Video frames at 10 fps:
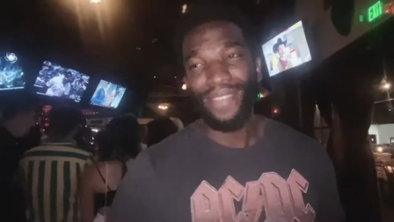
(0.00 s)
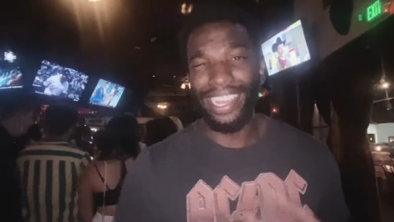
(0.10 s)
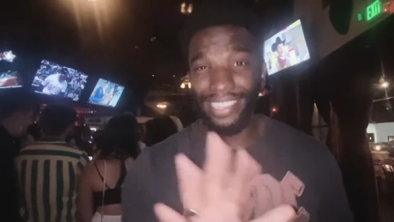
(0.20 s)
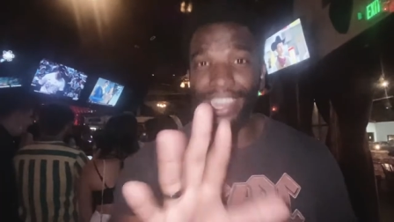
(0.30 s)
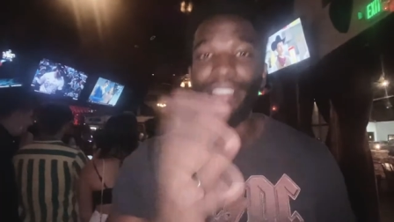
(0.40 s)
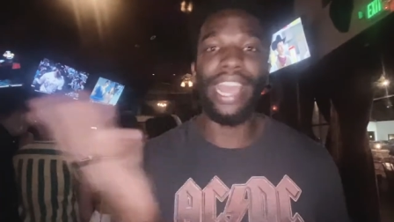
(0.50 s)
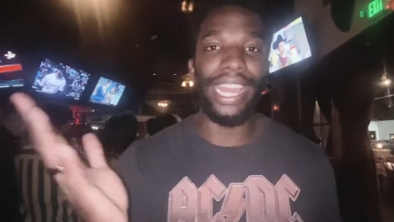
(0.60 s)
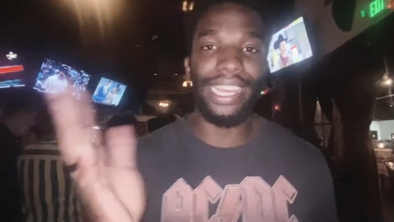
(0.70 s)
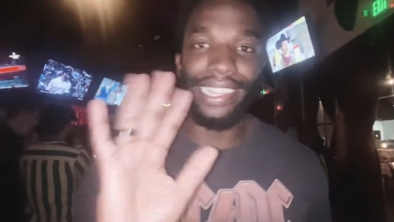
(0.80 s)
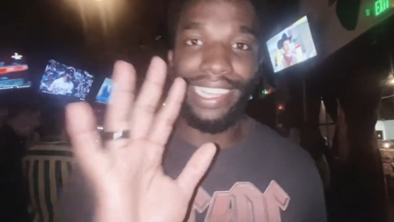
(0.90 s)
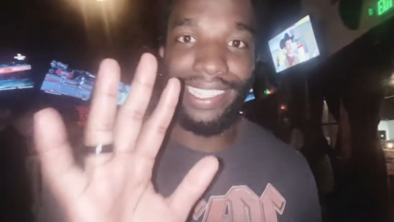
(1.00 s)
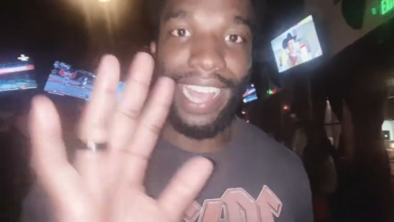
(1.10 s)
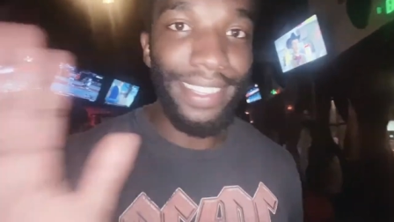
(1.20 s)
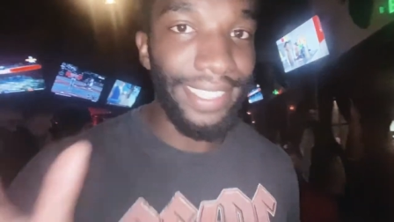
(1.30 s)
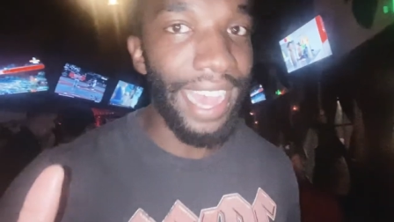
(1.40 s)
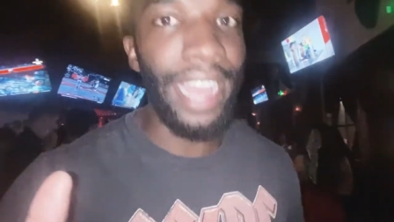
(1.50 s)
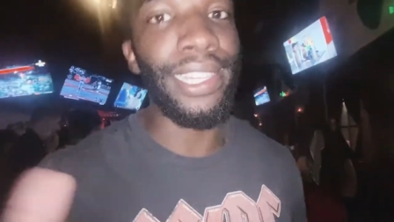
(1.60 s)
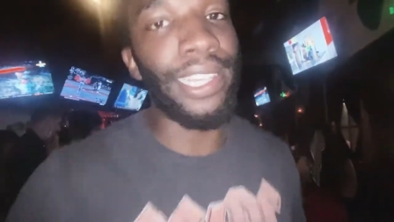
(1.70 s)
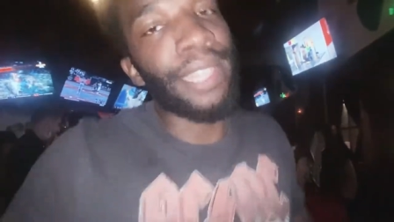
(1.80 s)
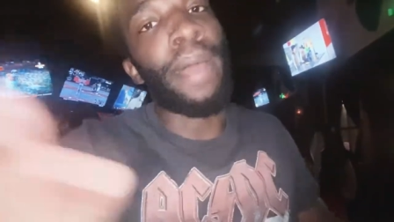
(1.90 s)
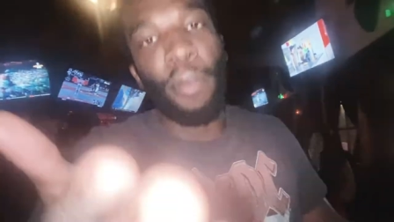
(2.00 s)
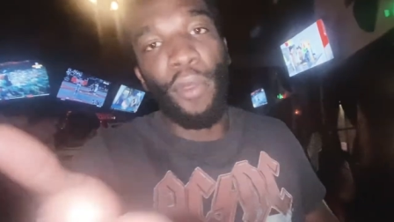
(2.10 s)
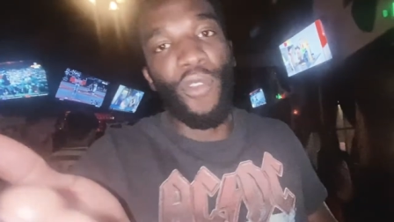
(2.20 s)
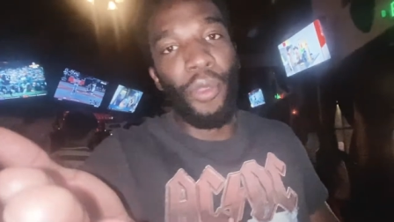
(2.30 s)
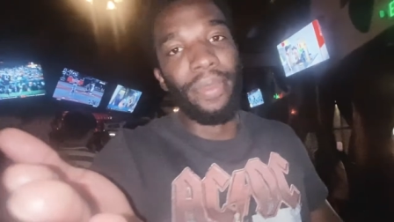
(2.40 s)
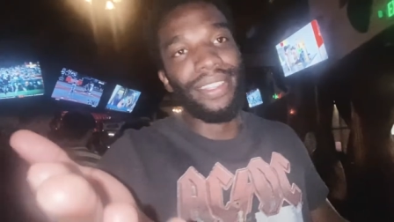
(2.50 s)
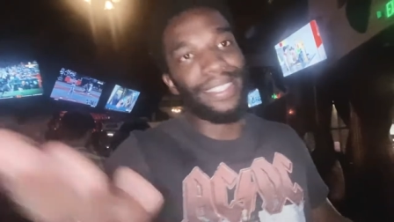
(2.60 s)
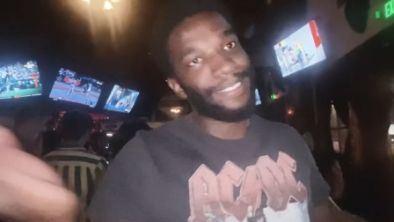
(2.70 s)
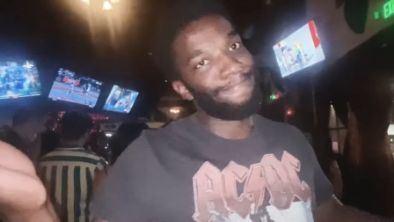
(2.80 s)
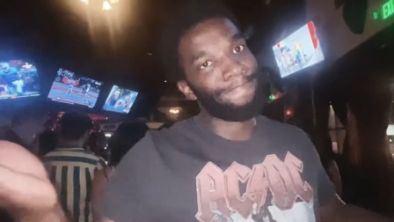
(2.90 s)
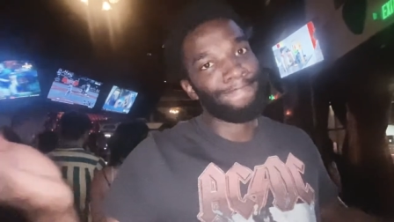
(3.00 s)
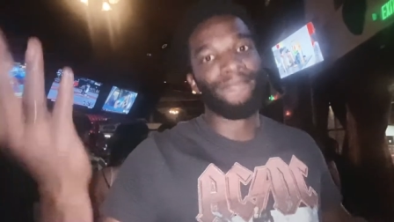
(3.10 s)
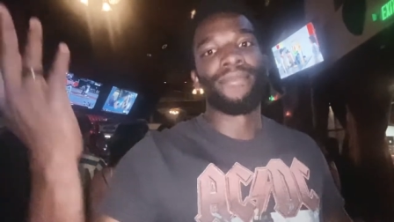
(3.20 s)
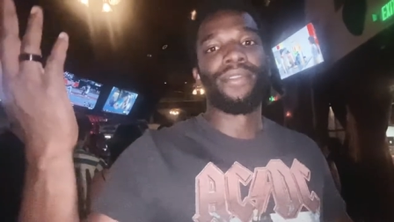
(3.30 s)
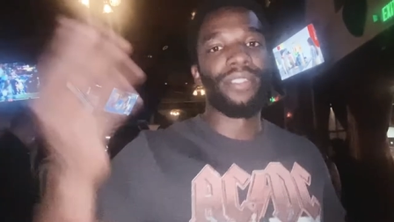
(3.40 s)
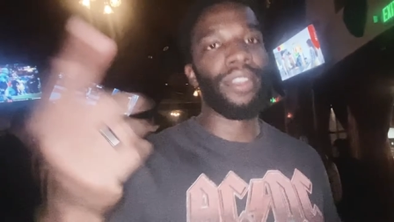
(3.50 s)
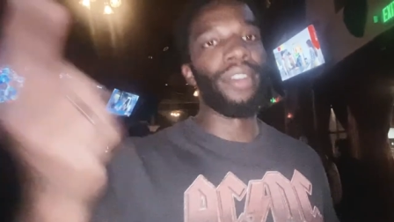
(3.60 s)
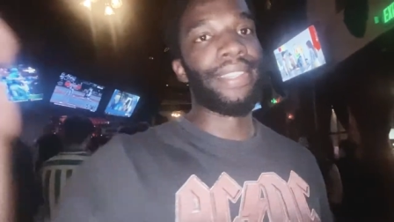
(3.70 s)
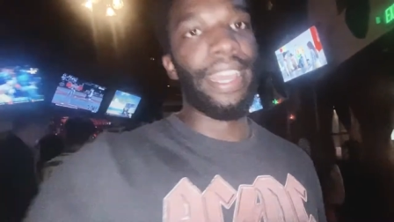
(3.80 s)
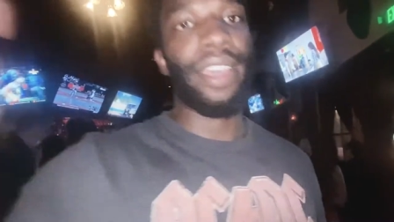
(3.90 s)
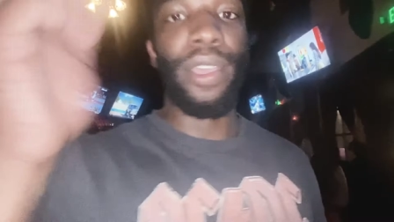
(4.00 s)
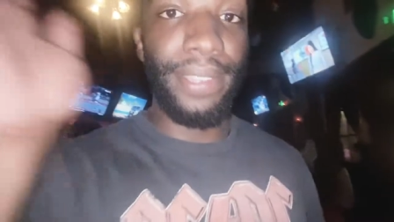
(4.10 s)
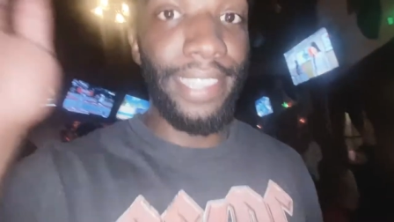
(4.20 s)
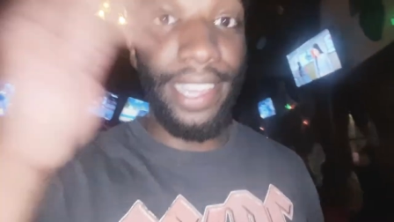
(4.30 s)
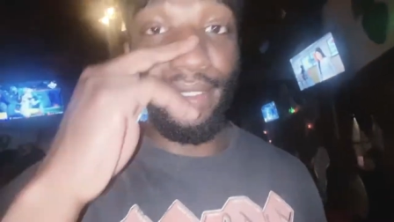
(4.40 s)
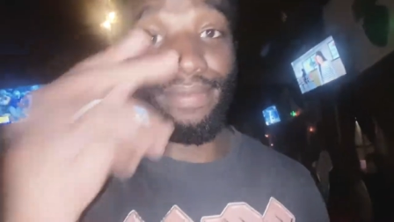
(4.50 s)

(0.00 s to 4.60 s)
At least 10 seconds for my performance. You'll see. You'll see.